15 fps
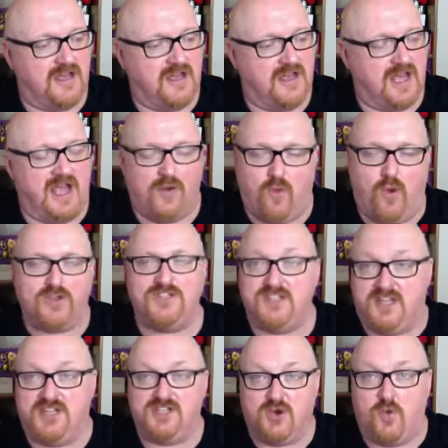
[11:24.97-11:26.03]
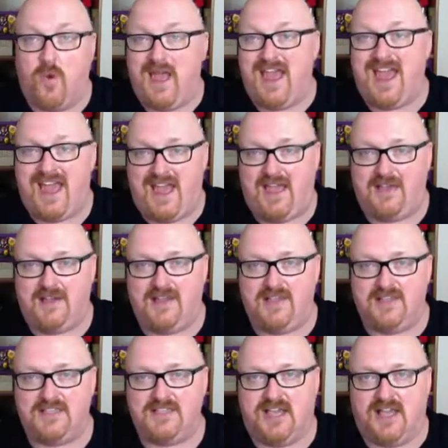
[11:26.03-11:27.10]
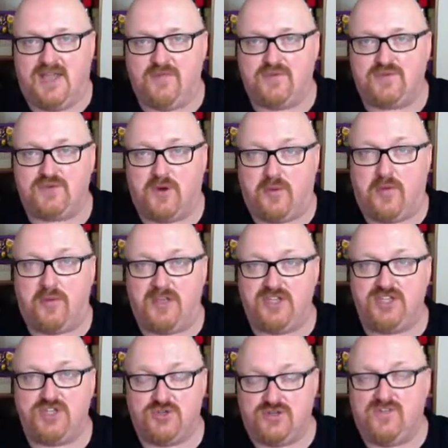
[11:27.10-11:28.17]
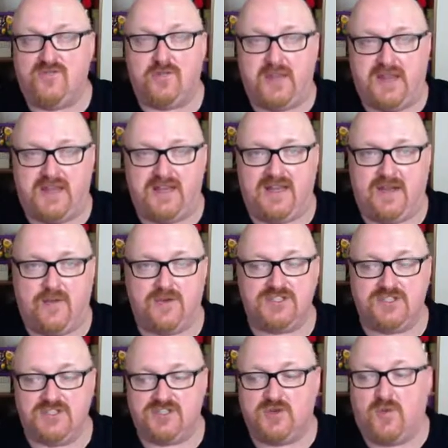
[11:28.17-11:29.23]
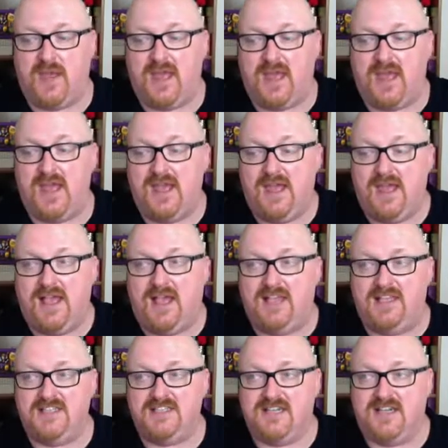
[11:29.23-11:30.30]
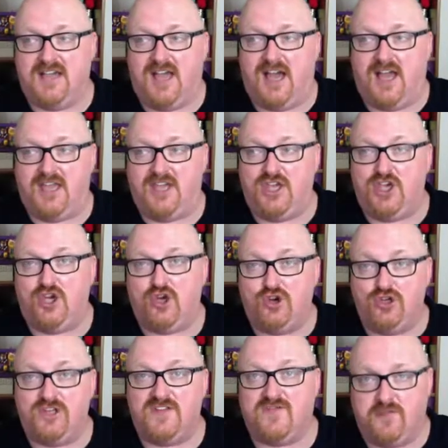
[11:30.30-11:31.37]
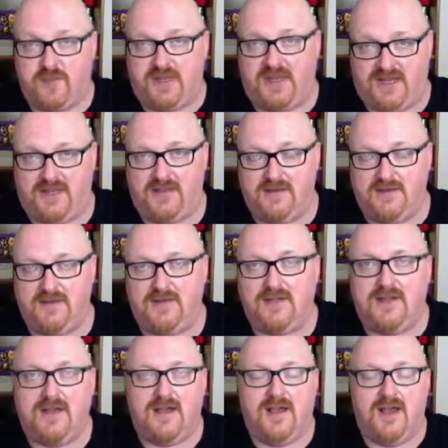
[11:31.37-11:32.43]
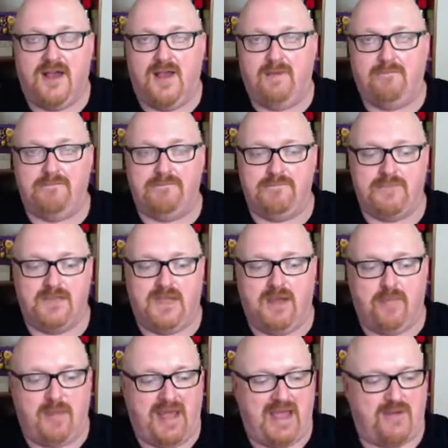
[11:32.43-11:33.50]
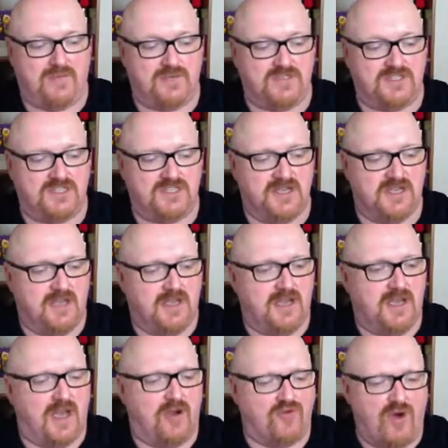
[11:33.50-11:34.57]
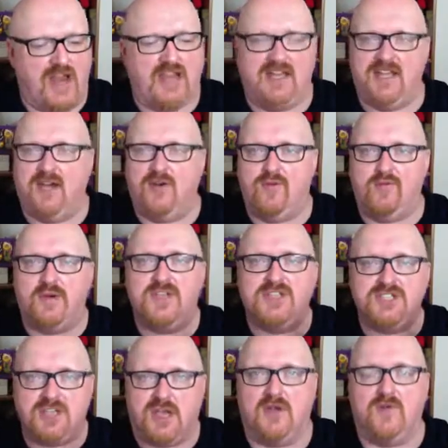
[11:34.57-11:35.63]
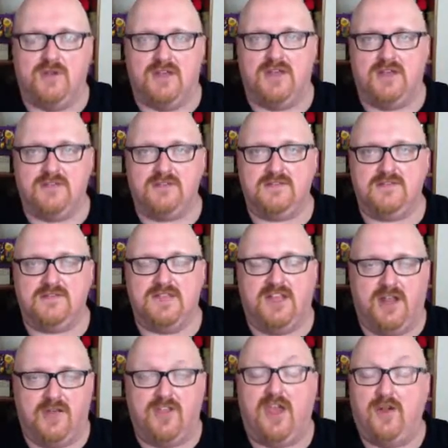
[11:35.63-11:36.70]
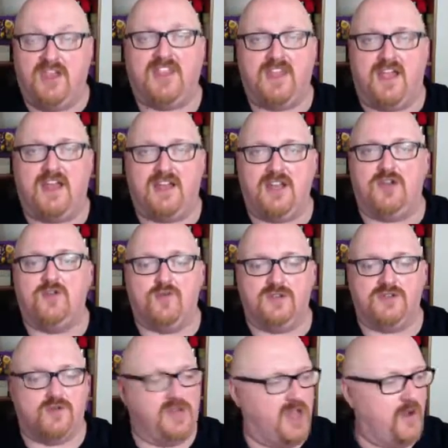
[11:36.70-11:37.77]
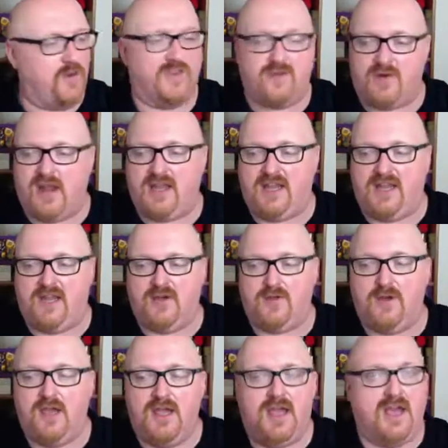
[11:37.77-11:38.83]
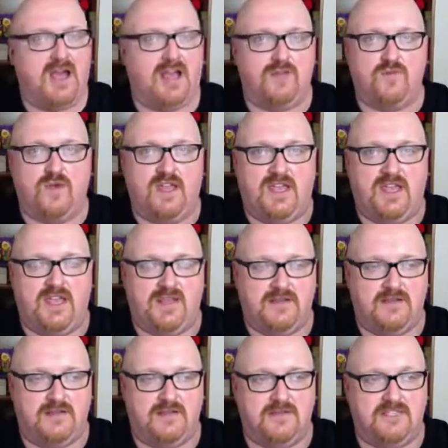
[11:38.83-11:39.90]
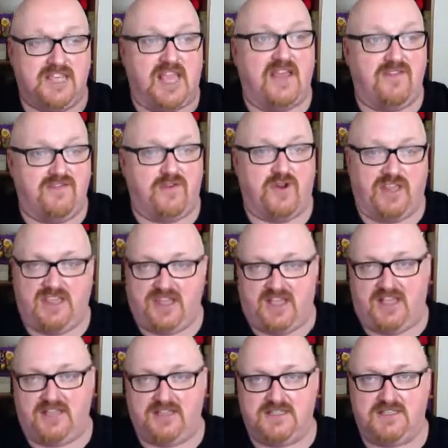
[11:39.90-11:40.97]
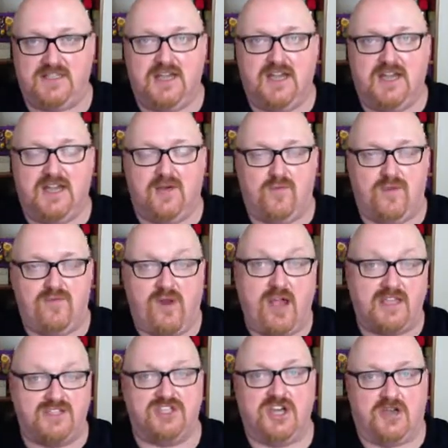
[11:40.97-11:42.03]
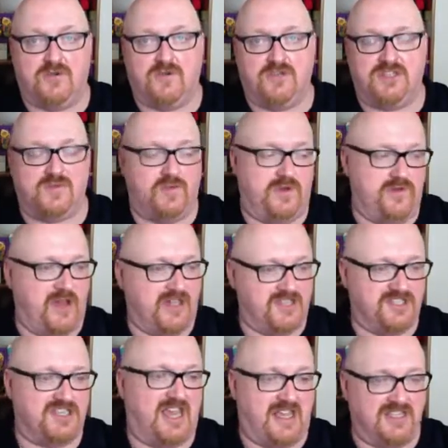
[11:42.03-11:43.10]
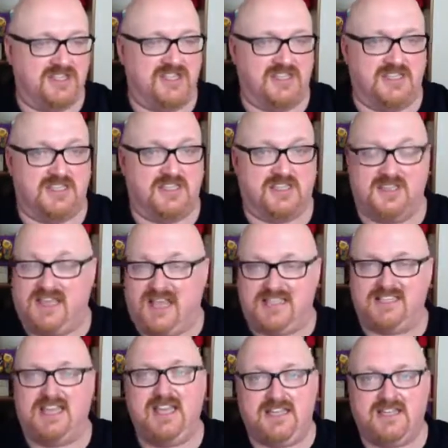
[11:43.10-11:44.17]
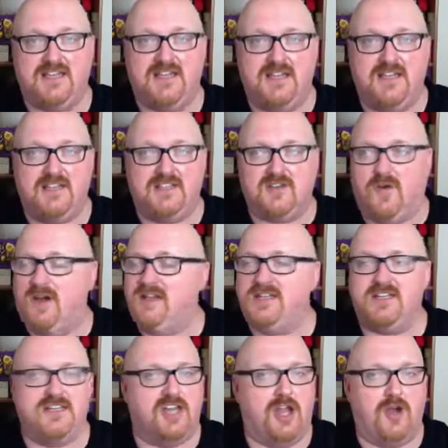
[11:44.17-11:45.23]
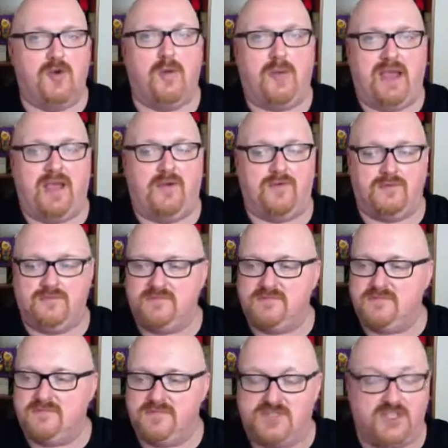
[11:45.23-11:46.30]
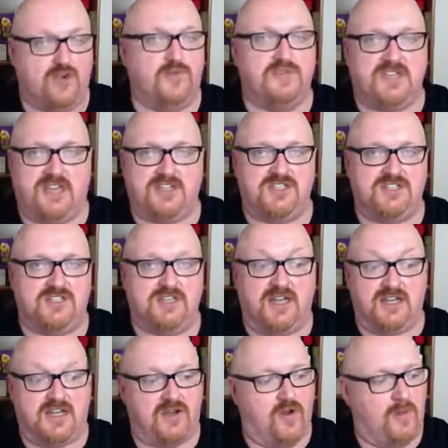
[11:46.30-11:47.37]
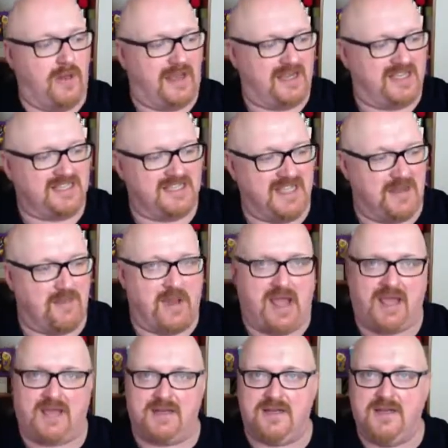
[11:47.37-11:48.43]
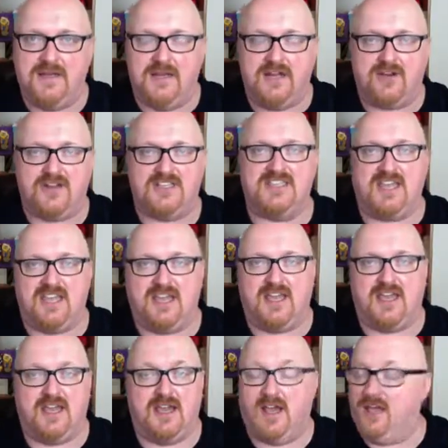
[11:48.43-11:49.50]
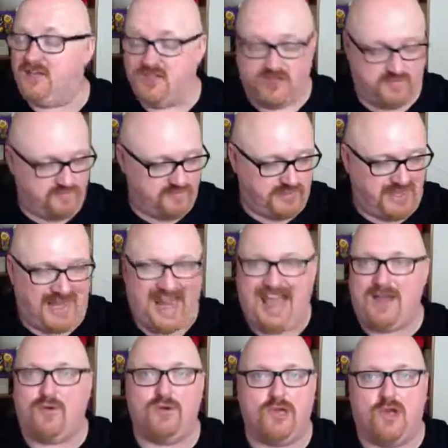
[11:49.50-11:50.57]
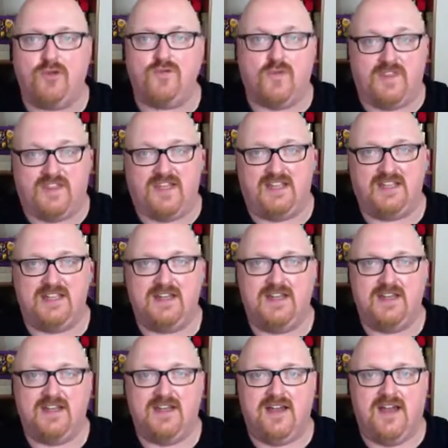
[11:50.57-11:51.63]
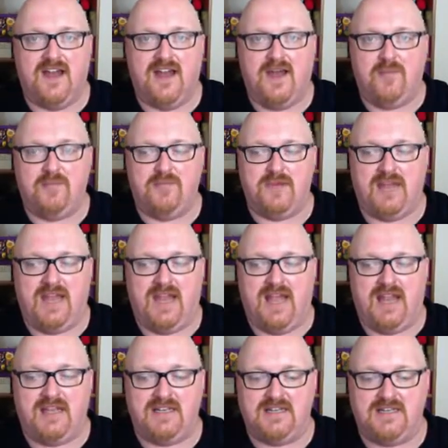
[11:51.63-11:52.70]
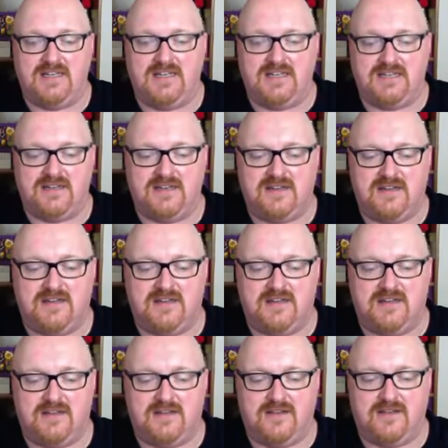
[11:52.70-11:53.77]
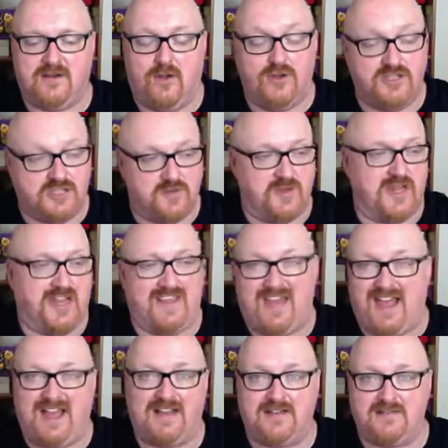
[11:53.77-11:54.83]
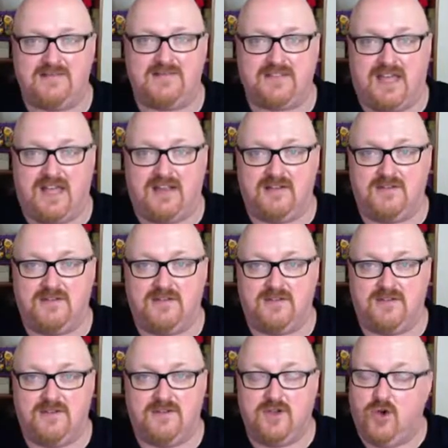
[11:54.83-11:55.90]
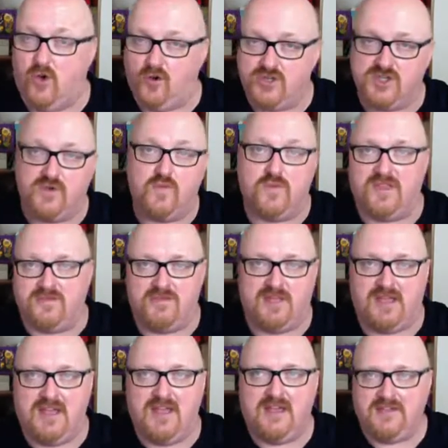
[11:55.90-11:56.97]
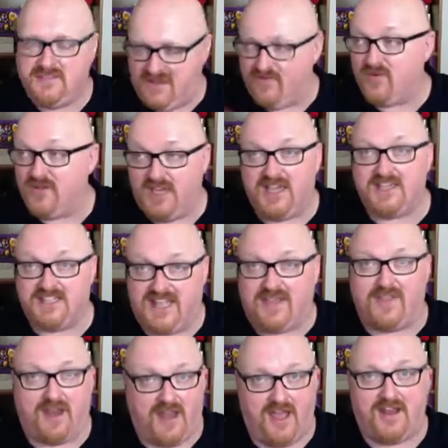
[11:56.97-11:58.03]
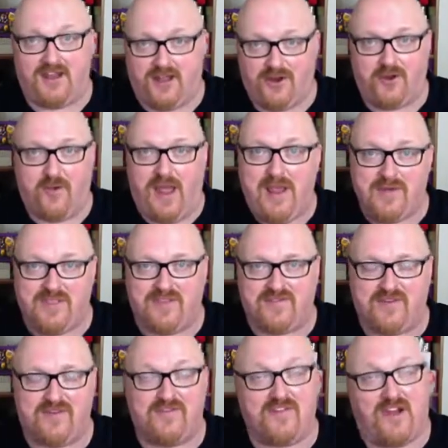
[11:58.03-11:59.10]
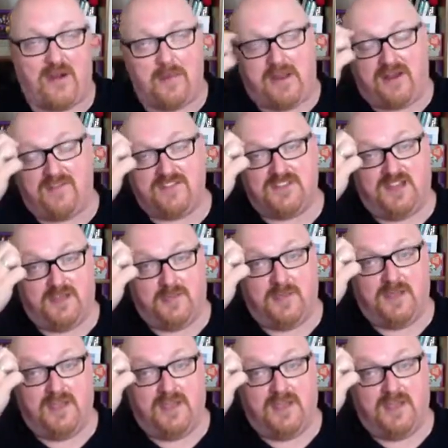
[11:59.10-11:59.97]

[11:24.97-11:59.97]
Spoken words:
I wasn't as aware as I probably should have been. I wasn't as aware as I could have been about a radio persona. You know, the only thing I knew was we go on the radio and we say funny things and we write jokes and we write sketches, and that's it. So I didn't know about Snoop sessions. I didn't know about listening back and critiquing. I just ploughed on with it. And ultimately that caught up with me. Several years down the line, I got away with it for a fair amount of time.